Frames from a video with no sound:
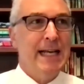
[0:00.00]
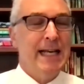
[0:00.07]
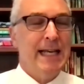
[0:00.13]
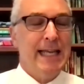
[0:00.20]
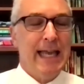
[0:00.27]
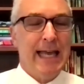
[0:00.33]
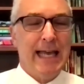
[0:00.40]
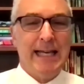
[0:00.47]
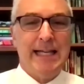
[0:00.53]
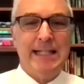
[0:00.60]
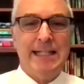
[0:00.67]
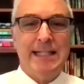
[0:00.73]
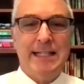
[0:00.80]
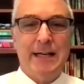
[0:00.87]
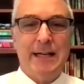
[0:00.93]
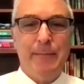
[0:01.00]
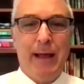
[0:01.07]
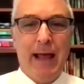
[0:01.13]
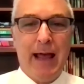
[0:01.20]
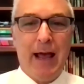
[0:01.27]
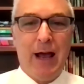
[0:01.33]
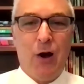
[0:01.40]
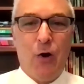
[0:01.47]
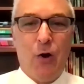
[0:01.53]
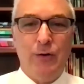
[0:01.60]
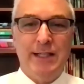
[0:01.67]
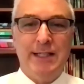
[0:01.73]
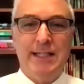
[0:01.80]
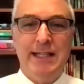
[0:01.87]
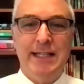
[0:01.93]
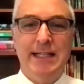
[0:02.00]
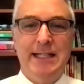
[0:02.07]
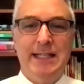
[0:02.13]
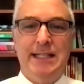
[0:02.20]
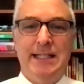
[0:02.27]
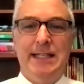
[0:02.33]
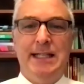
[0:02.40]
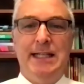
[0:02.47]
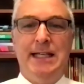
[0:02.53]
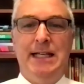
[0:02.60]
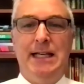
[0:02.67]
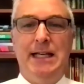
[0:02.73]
Yet somehow the CDC,